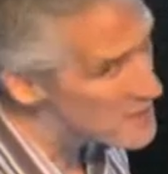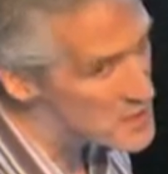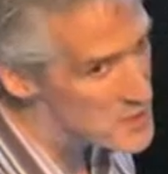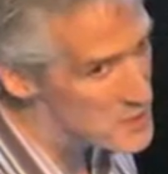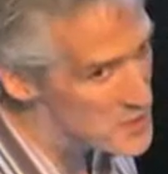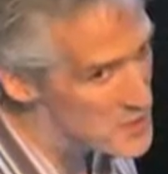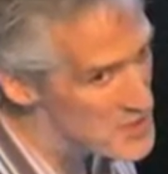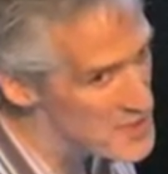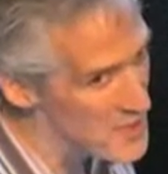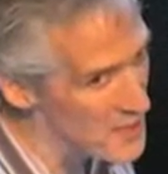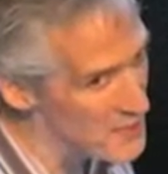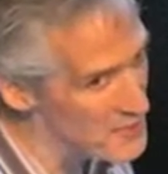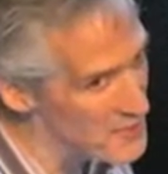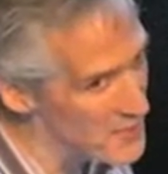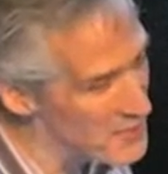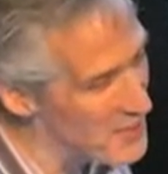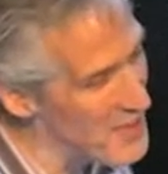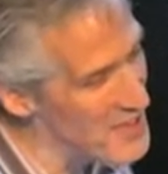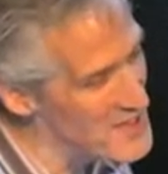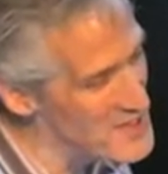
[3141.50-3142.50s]
That's pretty tough.
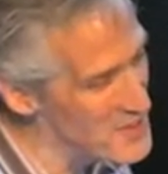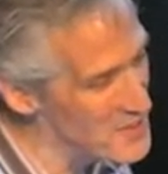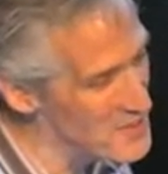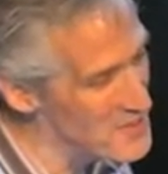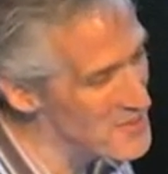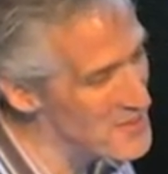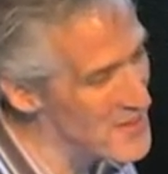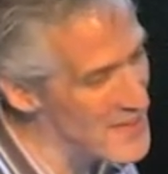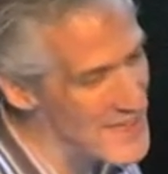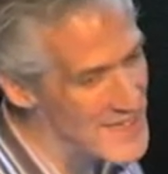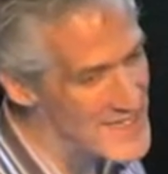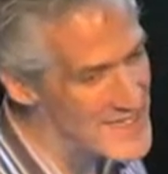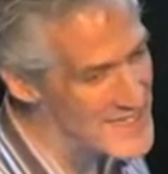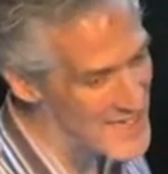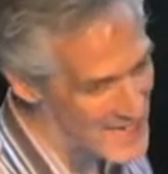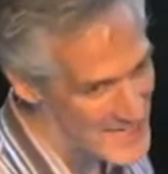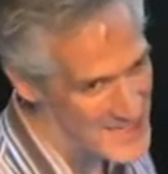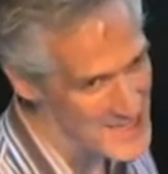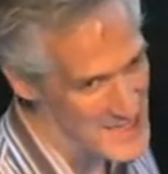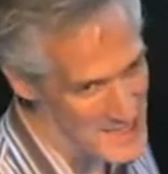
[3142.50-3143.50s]
Okay, don't
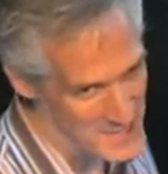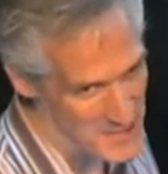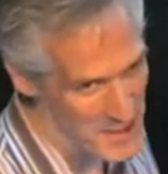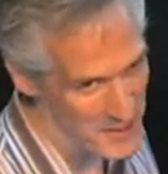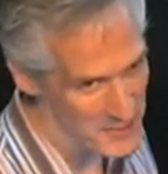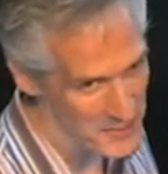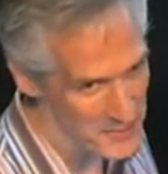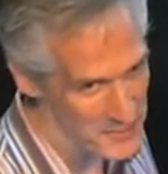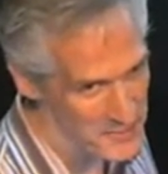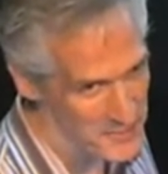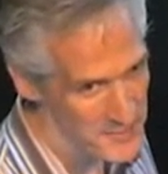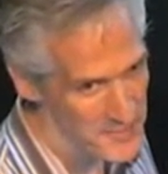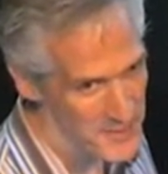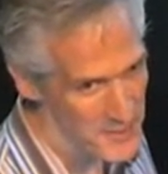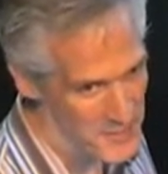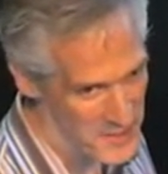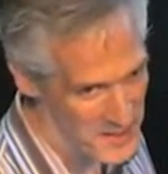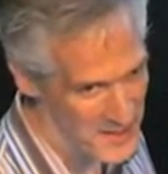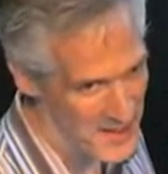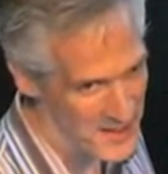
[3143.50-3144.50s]
send email at
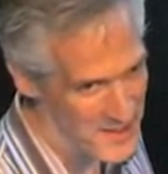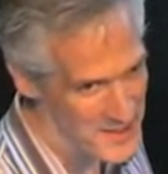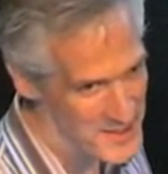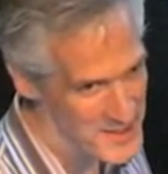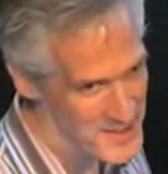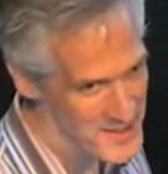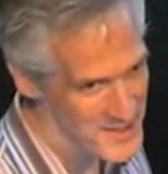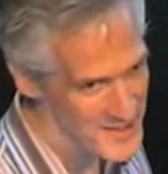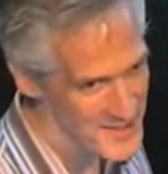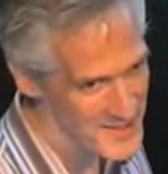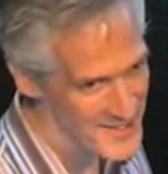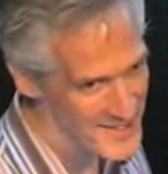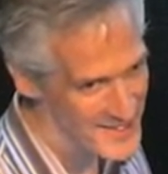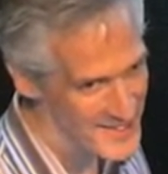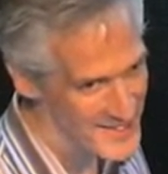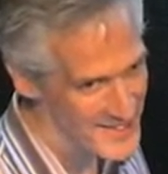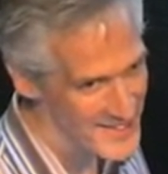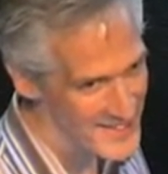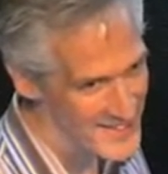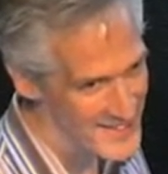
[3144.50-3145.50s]
weekends.
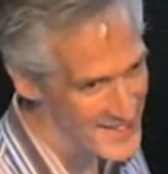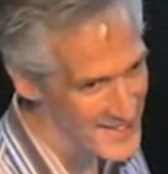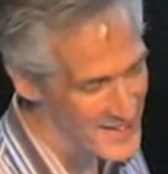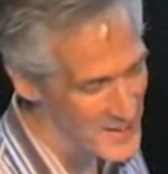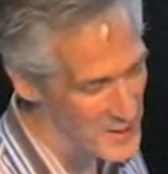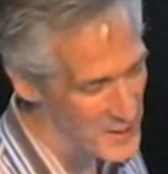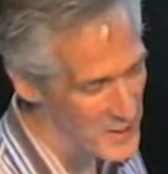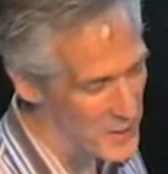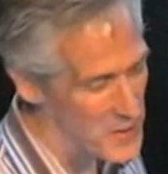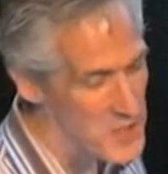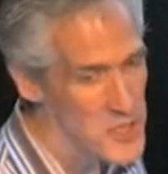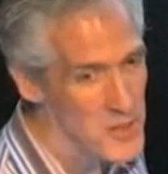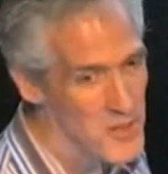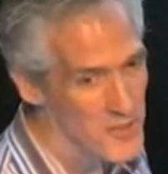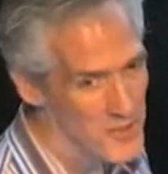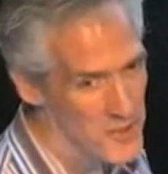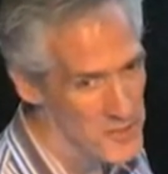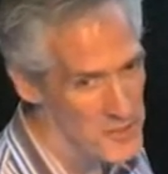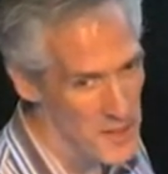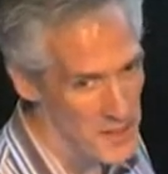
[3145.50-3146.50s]
or do it
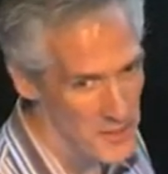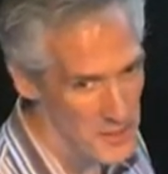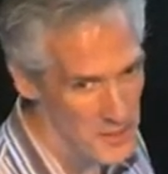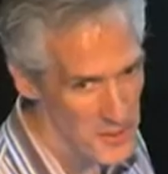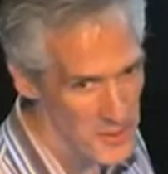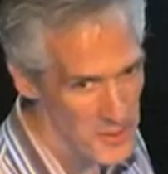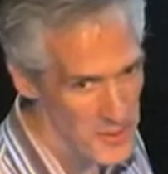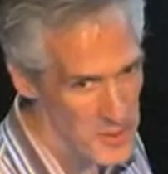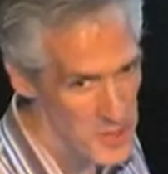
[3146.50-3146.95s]
for a month.